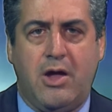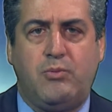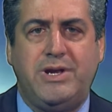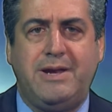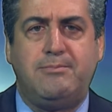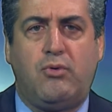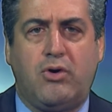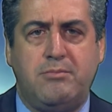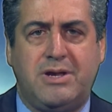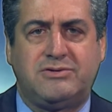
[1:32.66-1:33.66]
We need
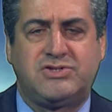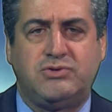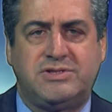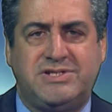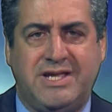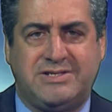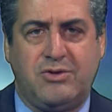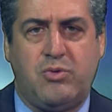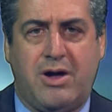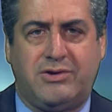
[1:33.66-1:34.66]
more middle school seats in
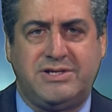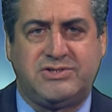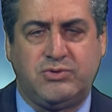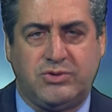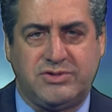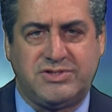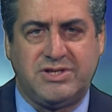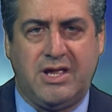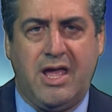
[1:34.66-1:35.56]
quality schools,